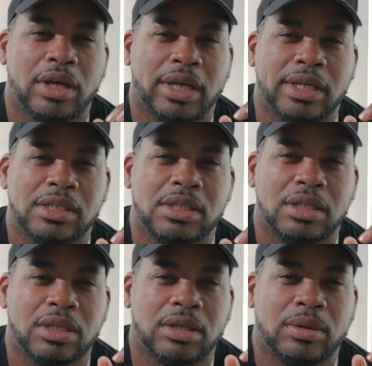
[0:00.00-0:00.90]
against
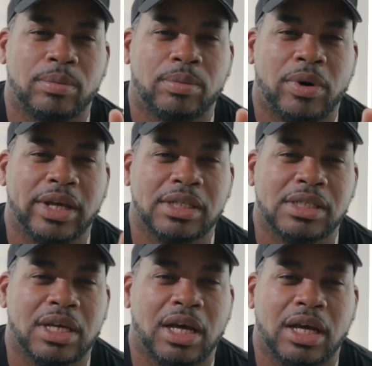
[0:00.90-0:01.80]
the bright
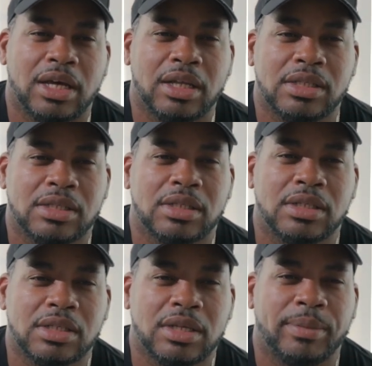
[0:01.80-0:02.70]
sky,
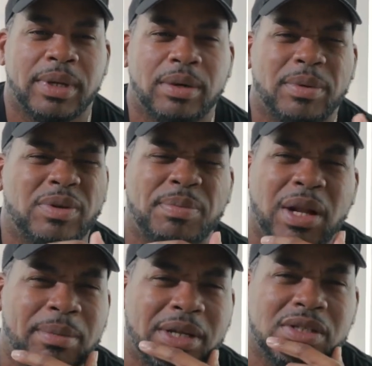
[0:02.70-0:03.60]
sun's coming up. It was
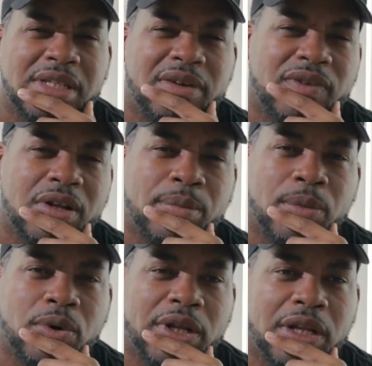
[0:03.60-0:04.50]
probably about 7 in the
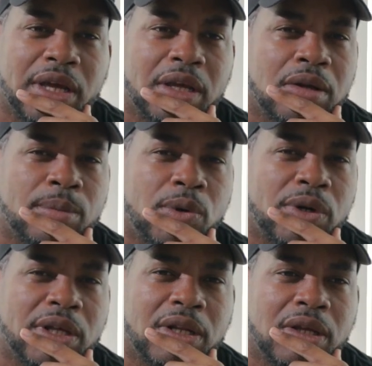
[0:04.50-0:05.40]
morning, 8 in the
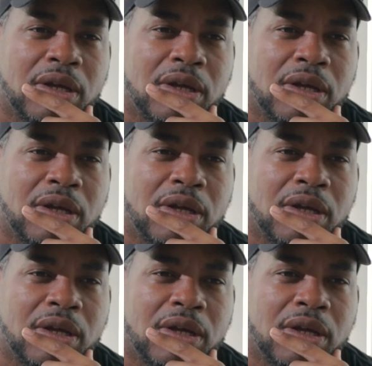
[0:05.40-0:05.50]
morning,